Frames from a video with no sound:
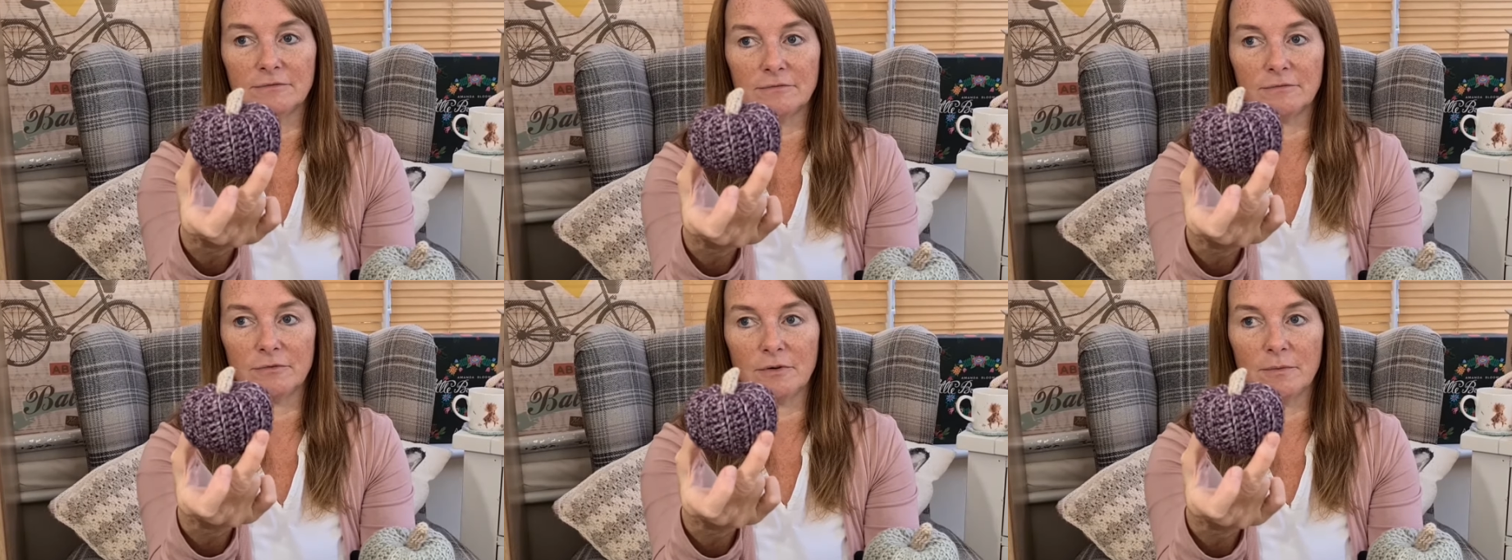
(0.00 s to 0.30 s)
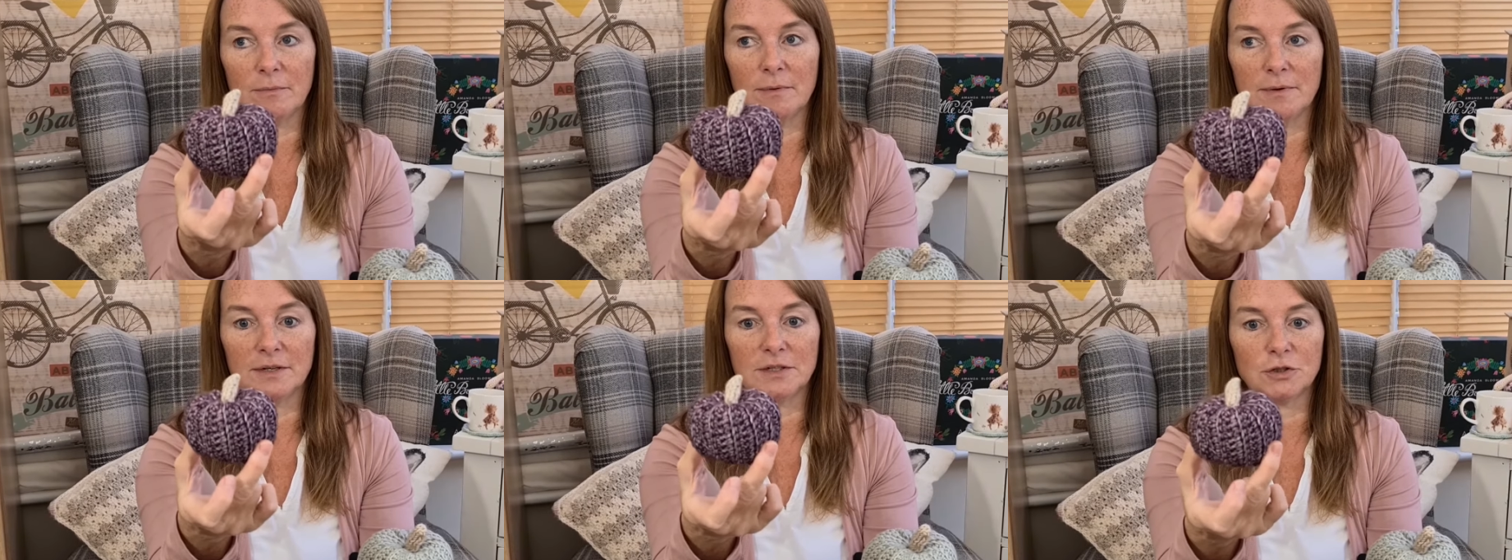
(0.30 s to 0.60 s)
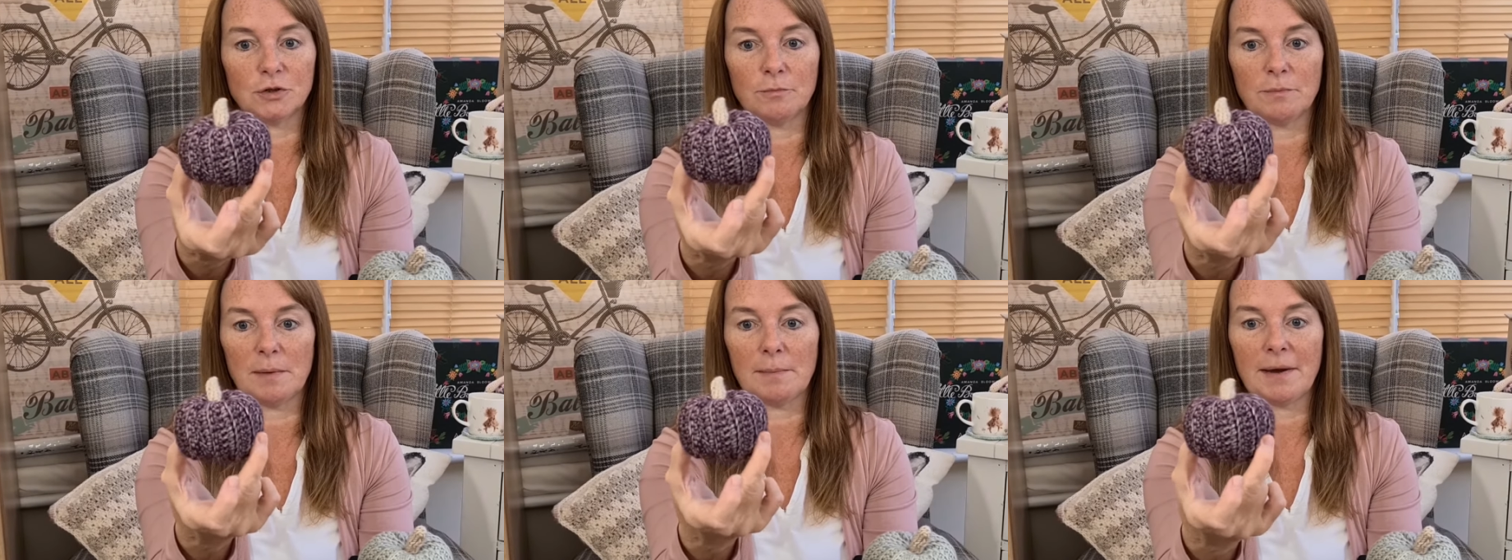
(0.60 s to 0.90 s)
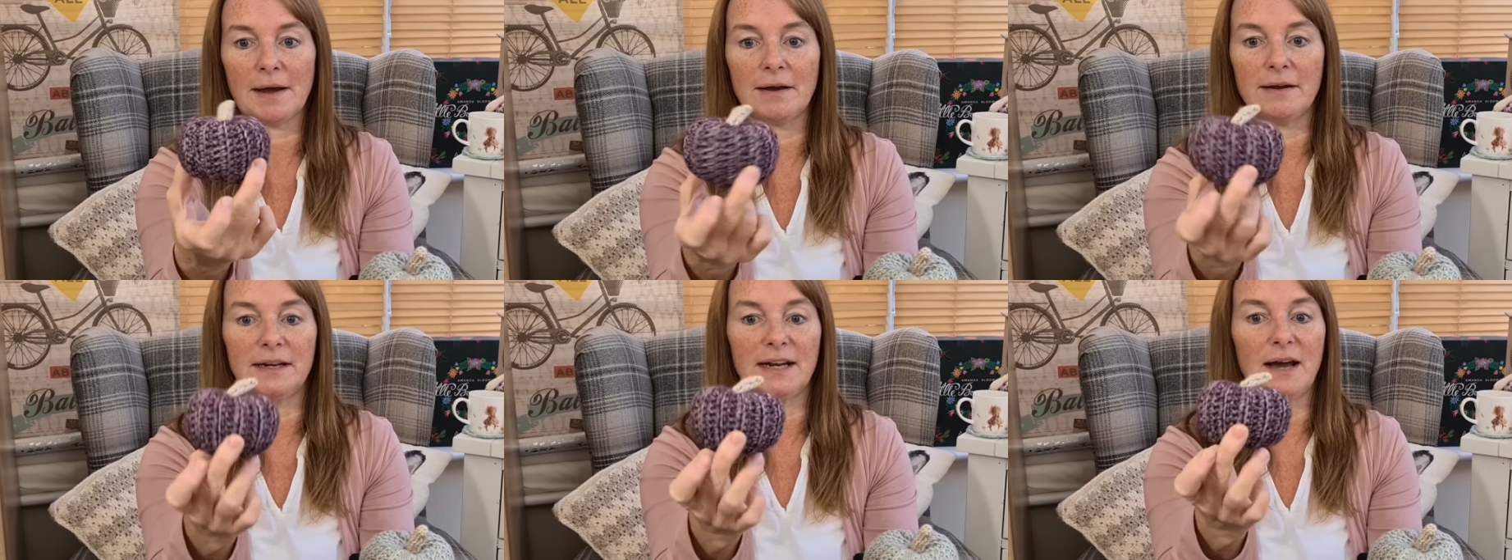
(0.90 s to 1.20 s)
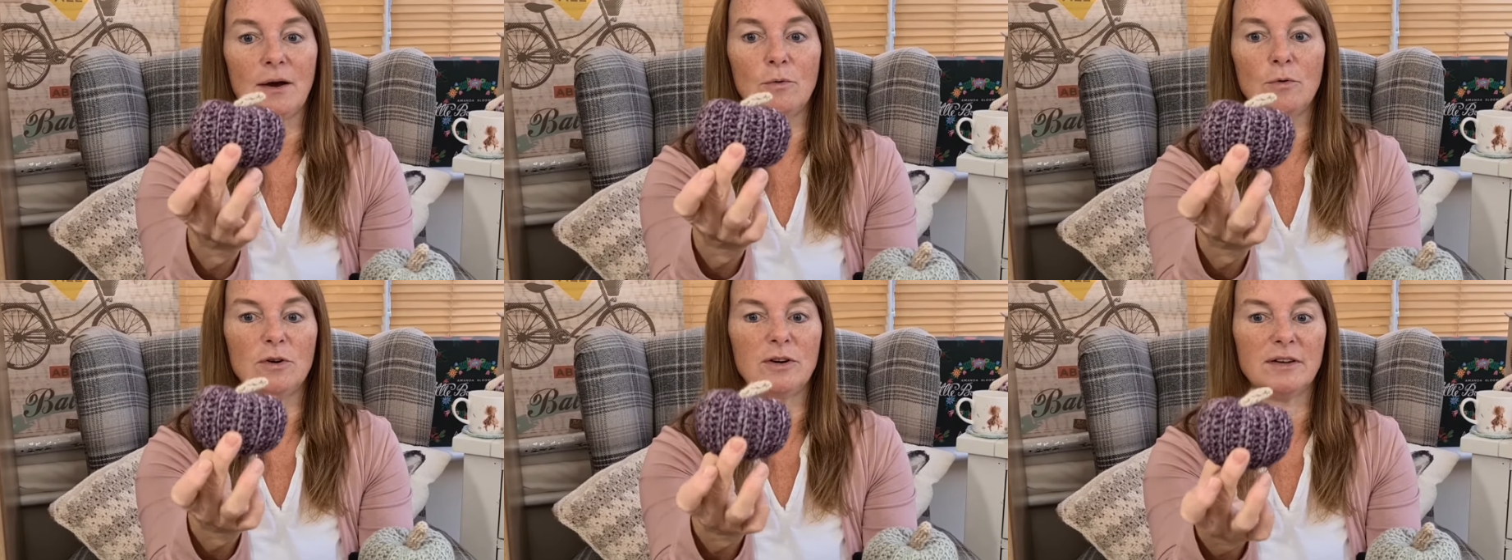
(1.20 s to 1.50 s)
It took me about an
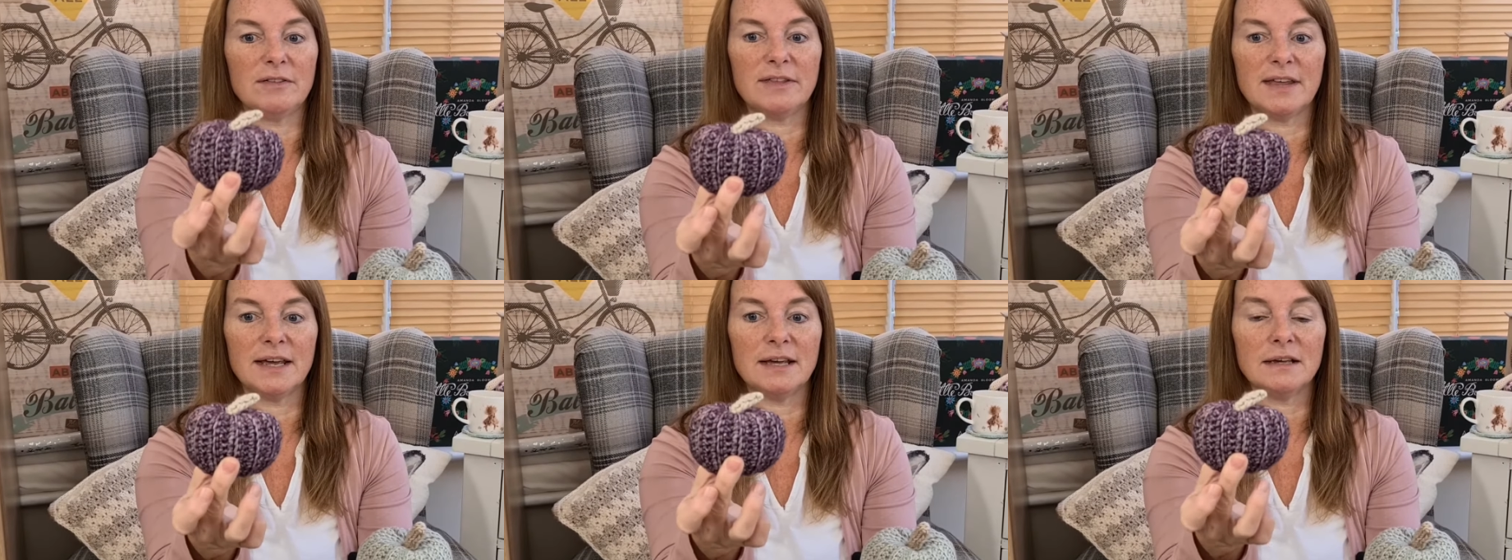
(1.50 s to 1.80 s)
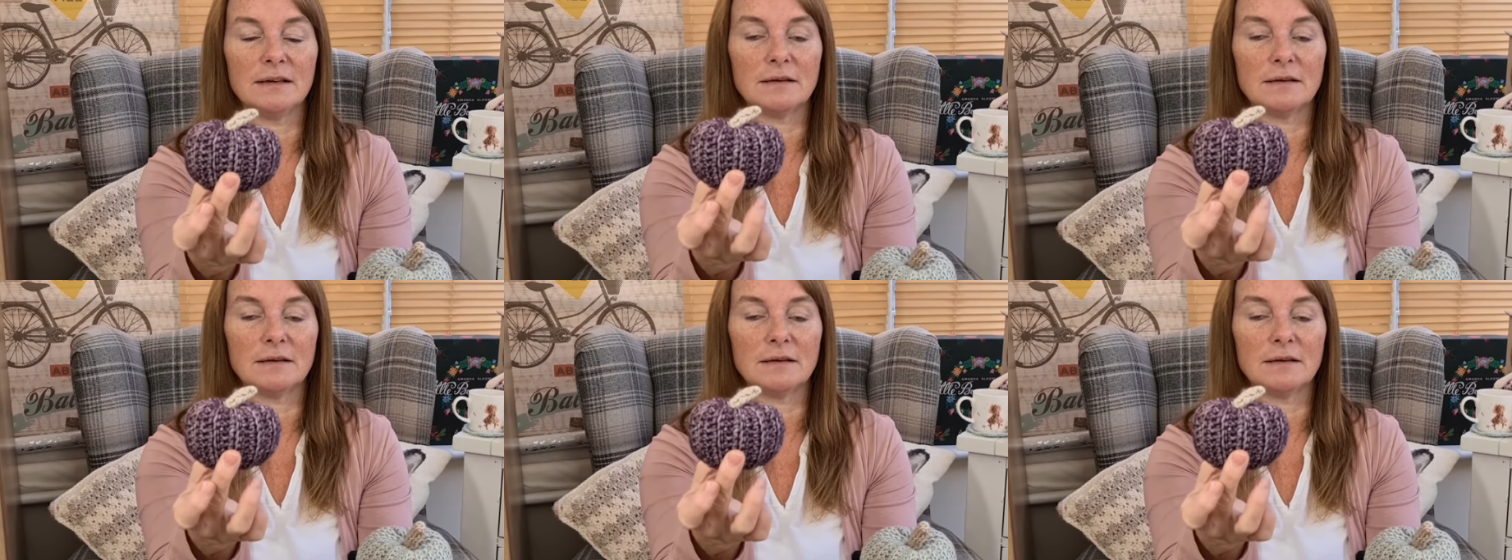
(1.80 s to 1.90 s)
hour, I think,